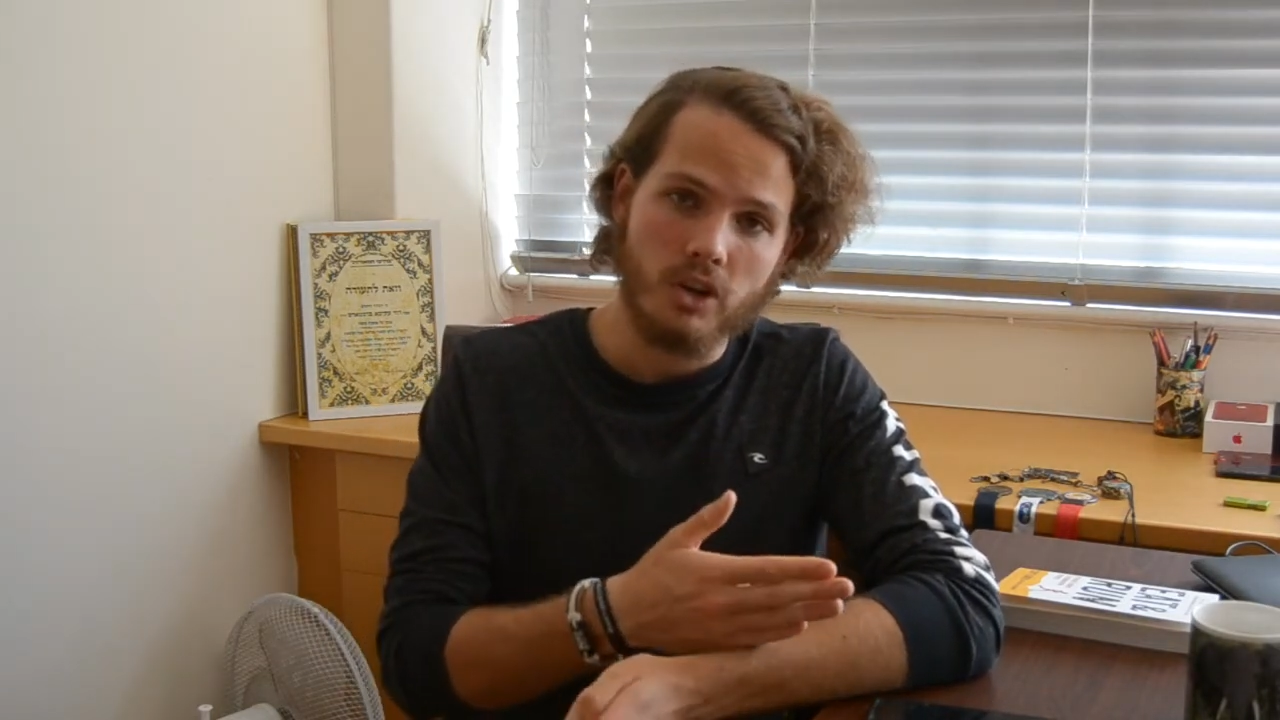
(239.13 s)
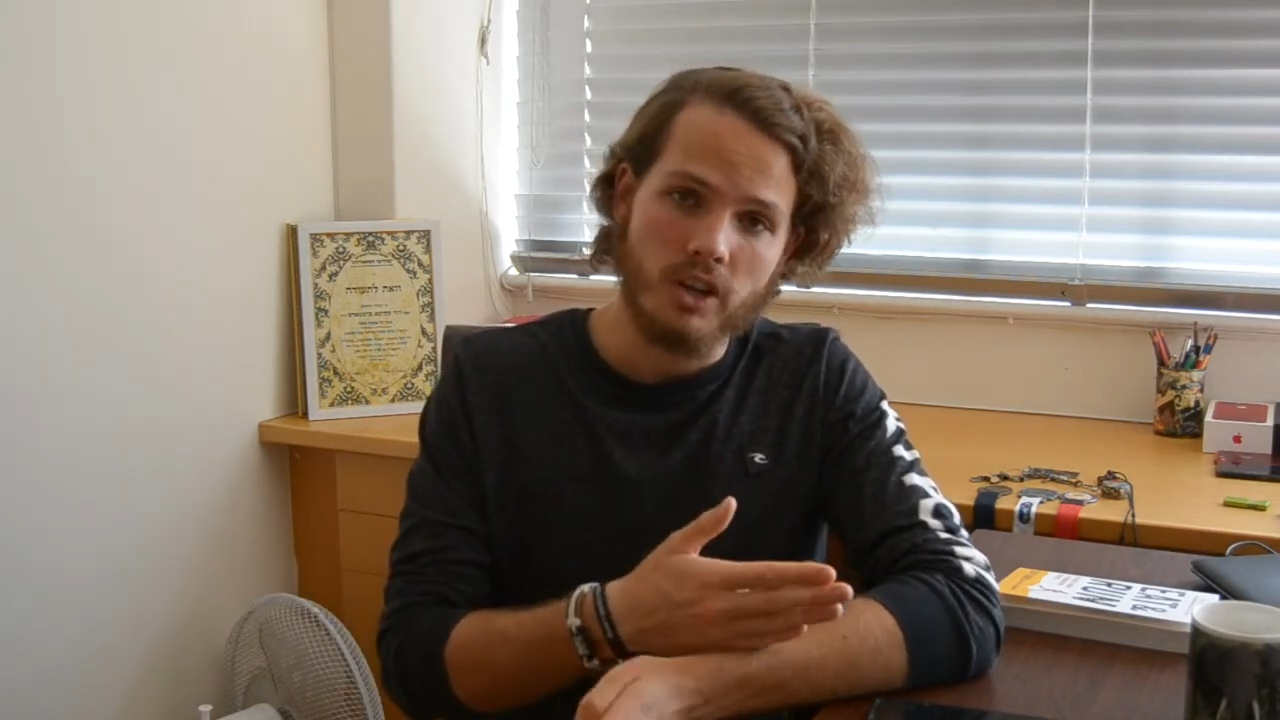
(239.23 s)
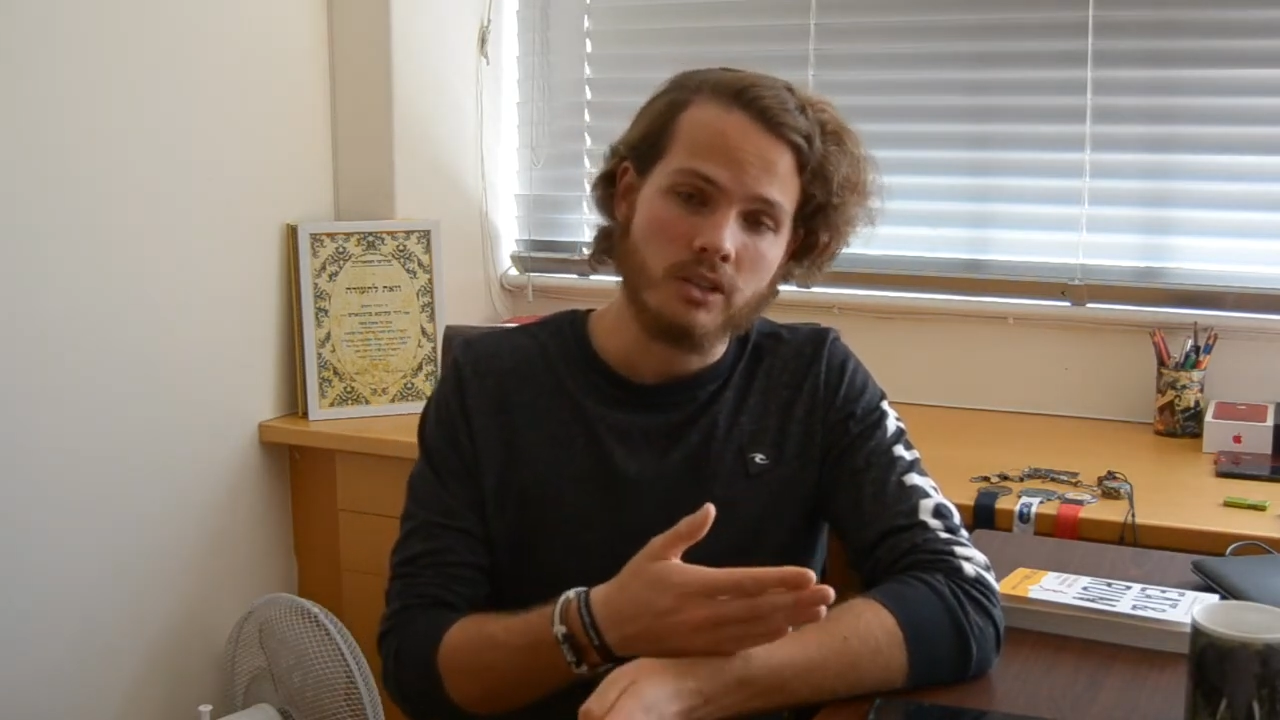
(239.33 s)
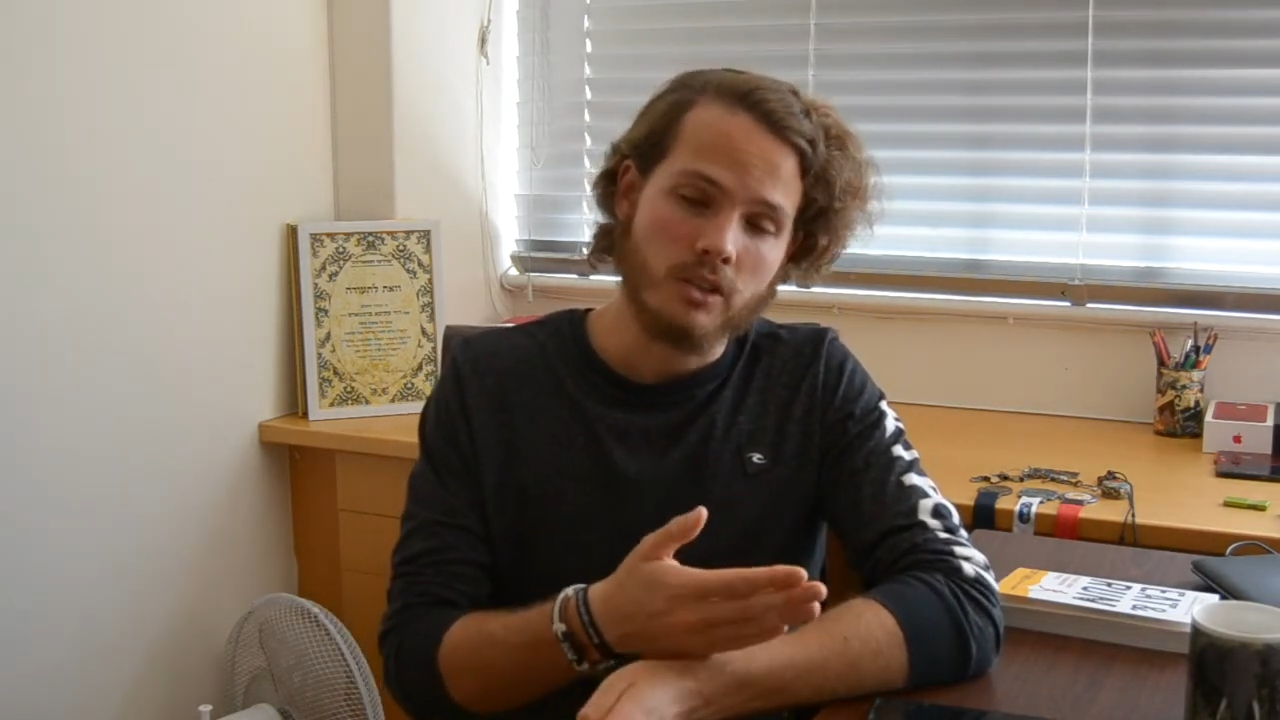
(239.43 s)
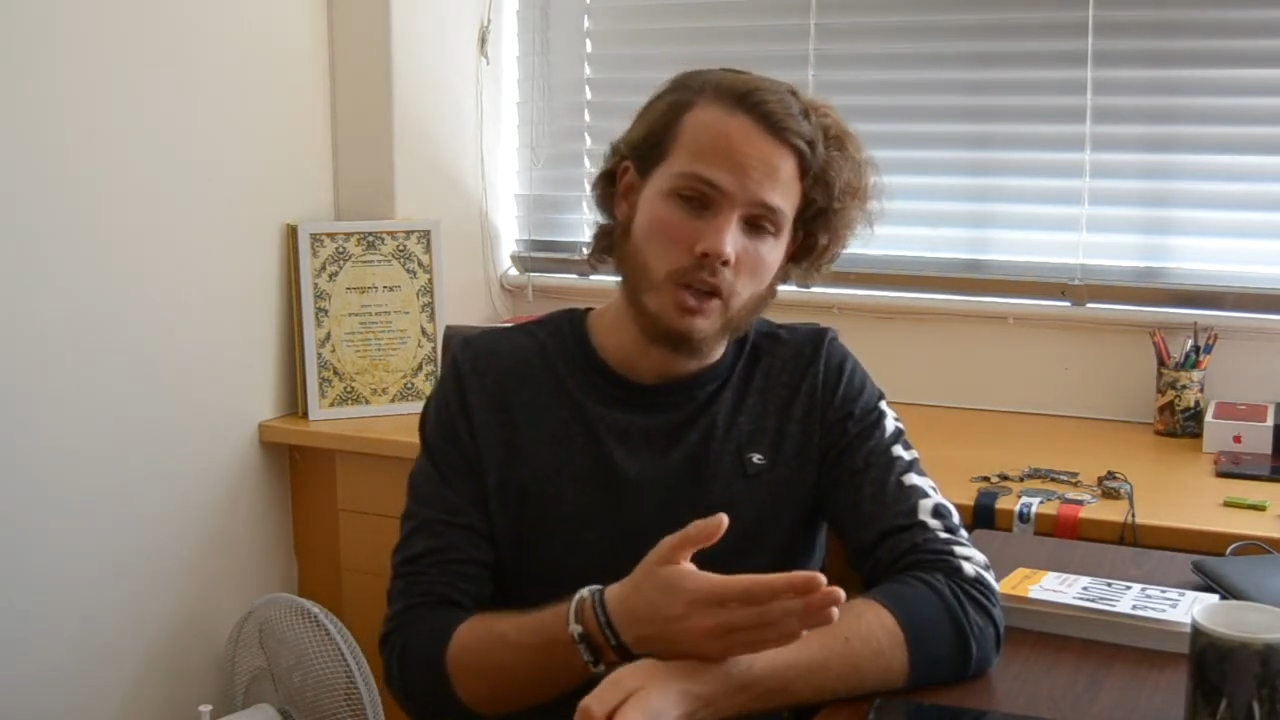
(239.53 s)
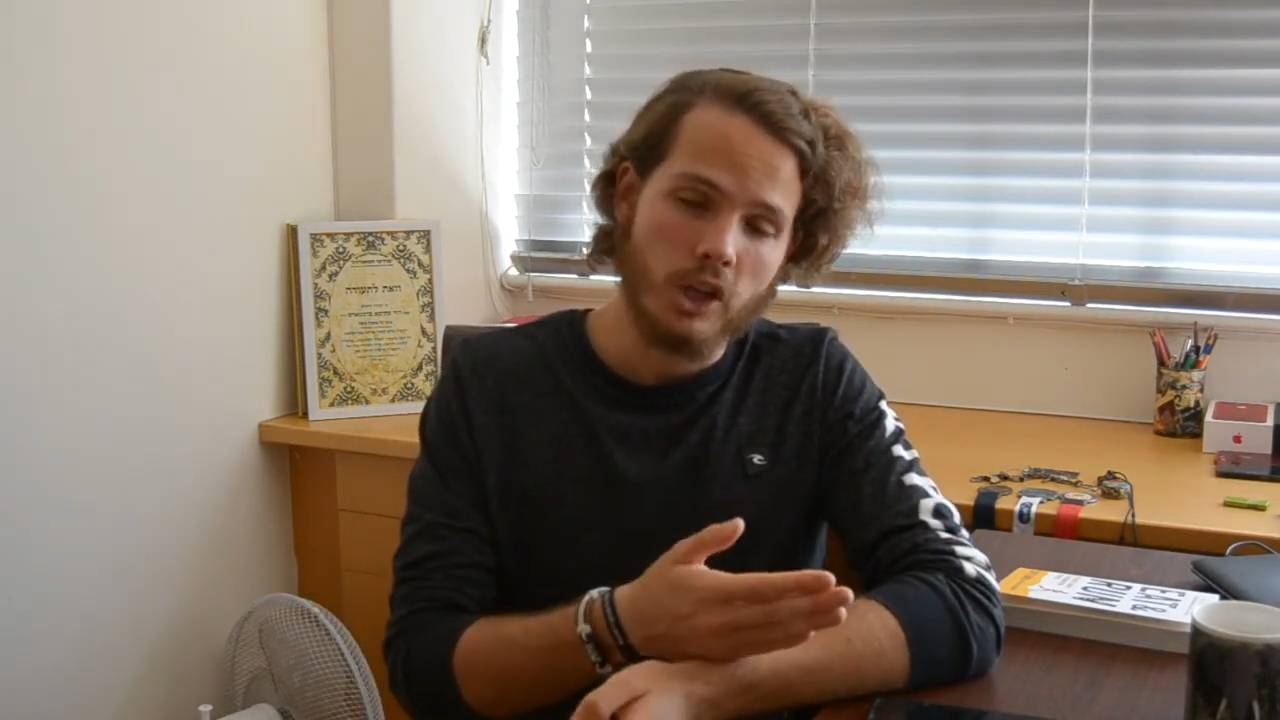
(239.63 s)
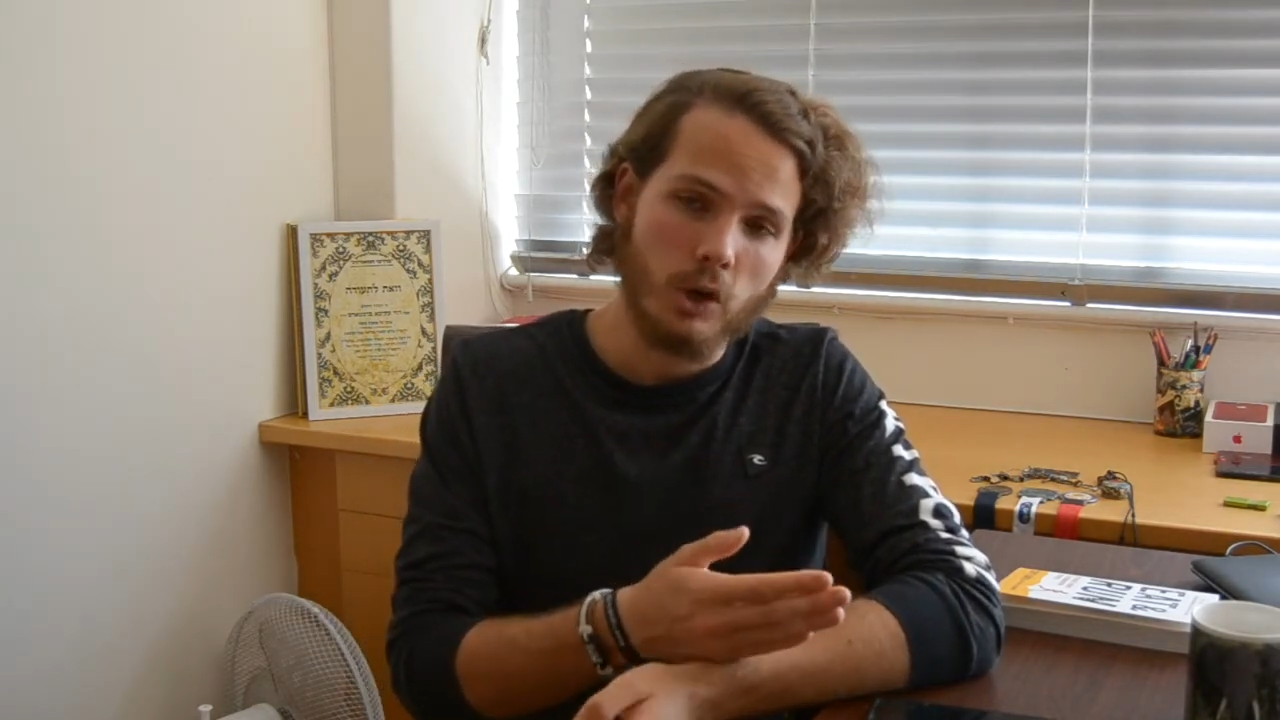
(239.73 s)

risk, the